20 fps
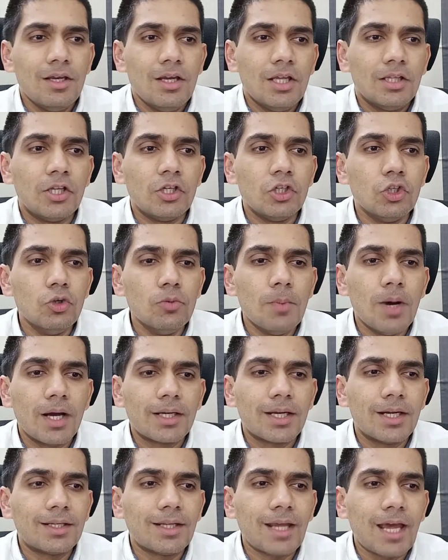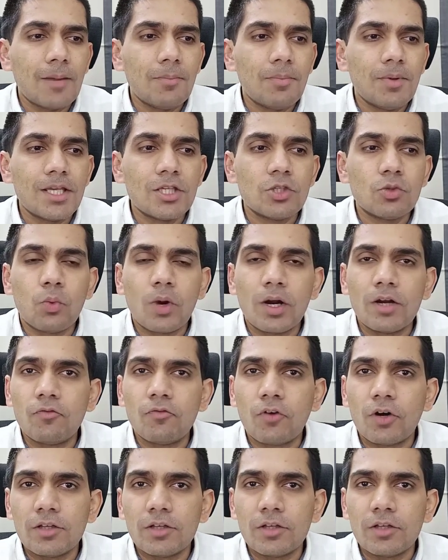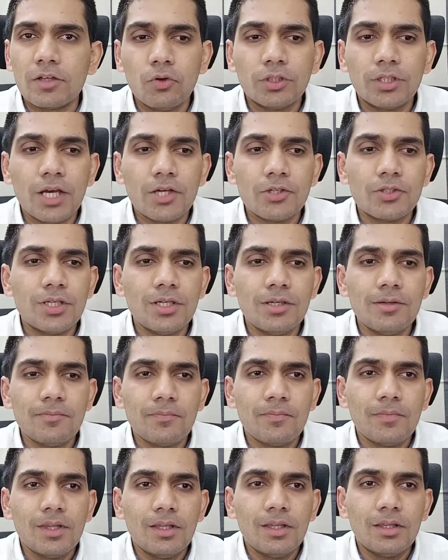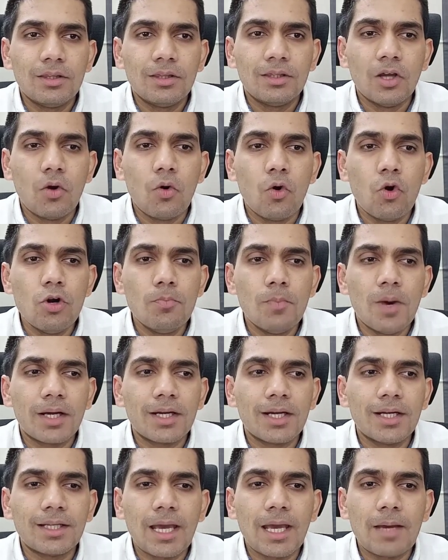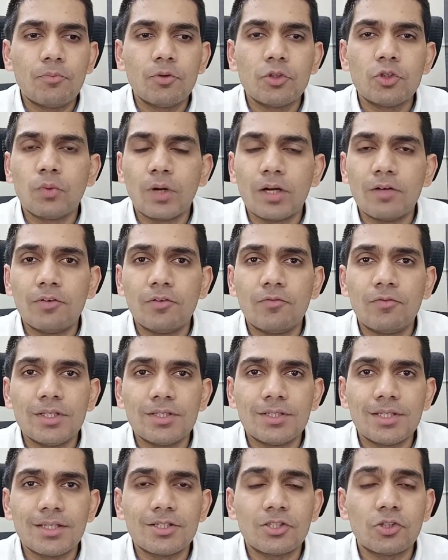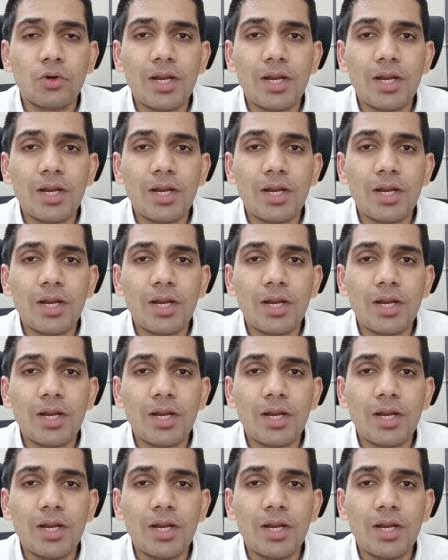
The new market cap is 144,000. The old market cap was 156. So